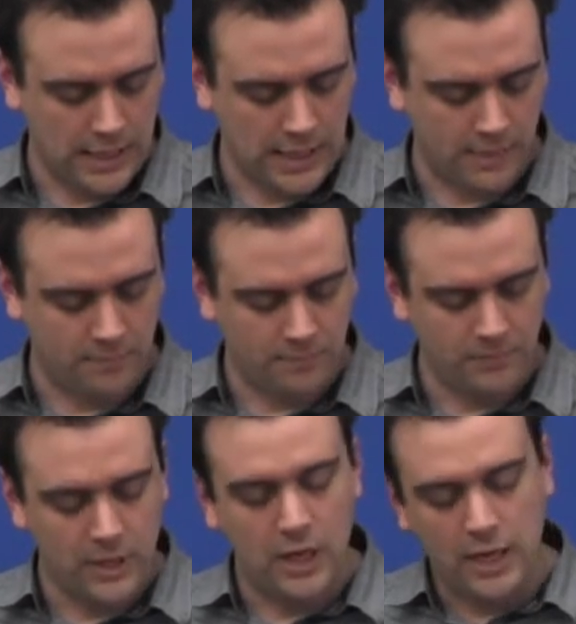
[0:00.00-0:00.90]

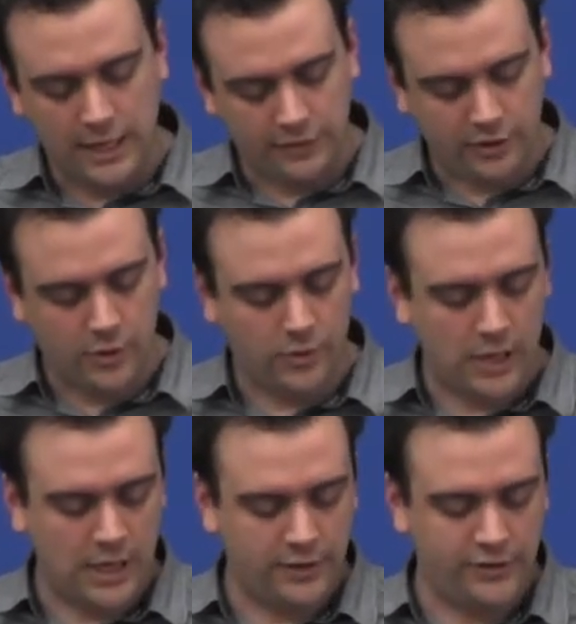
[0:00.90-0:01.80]
And so
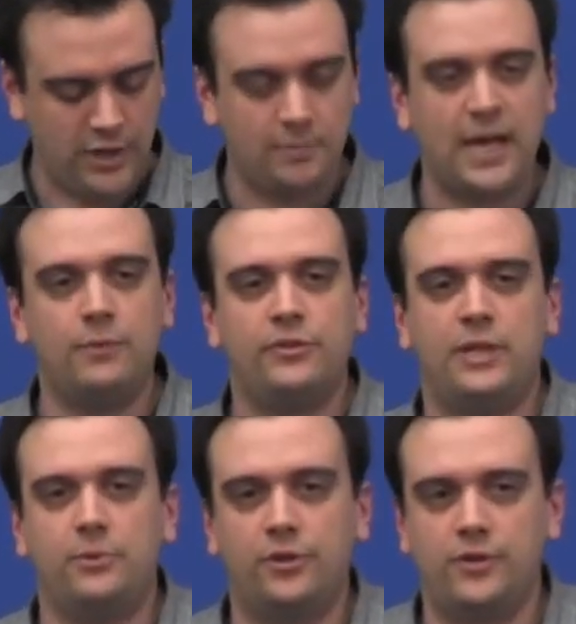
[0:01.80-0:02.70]
this young man was
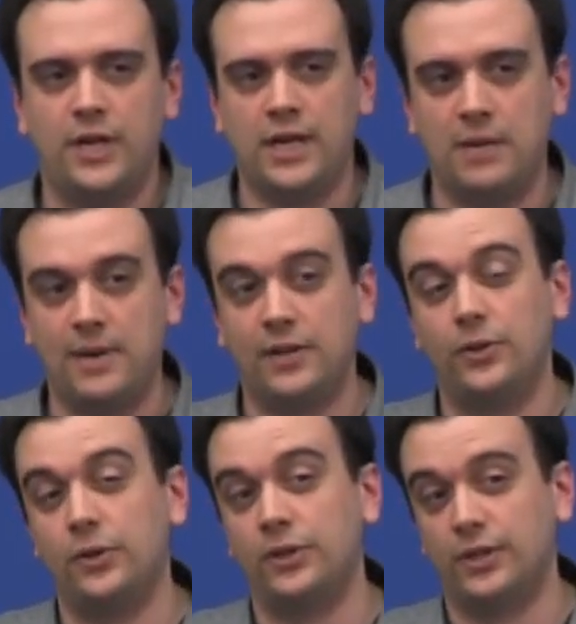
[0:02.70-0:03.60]
able to create an
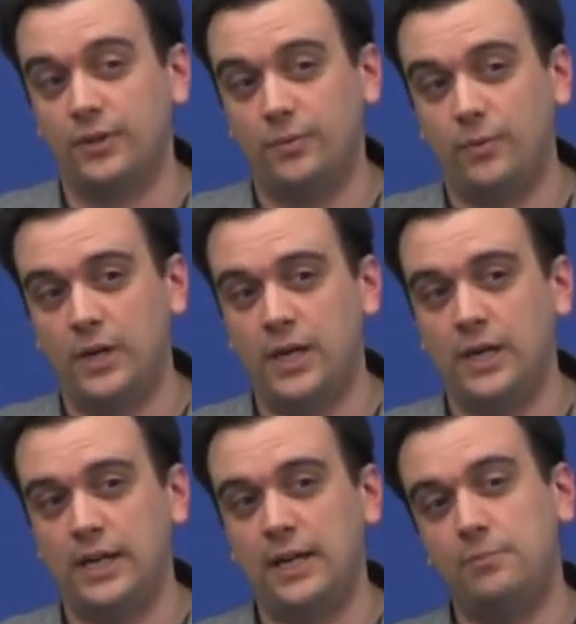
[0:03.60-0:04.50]
iPad holder
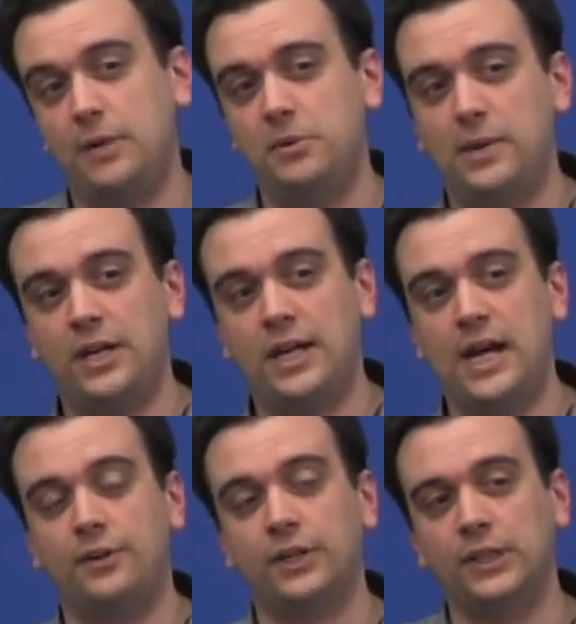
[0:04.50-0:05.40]
in probably about an
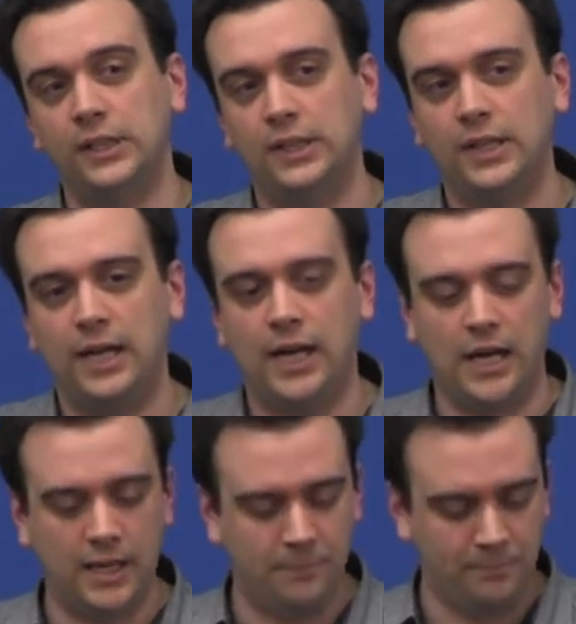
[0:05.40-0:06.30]

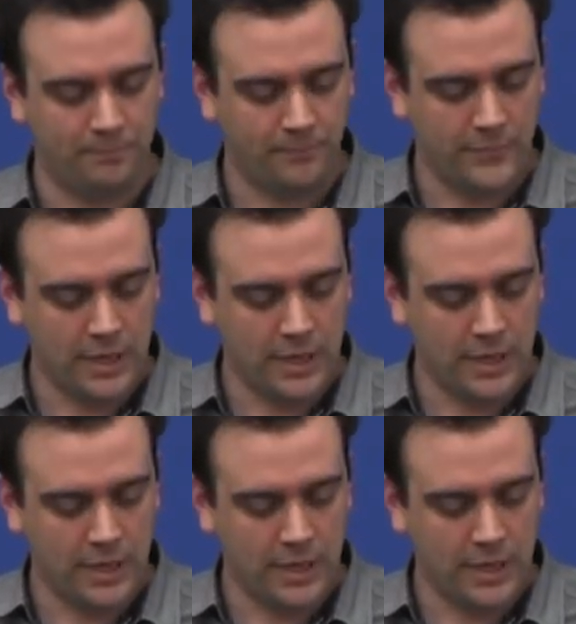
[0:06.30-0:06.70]
hour.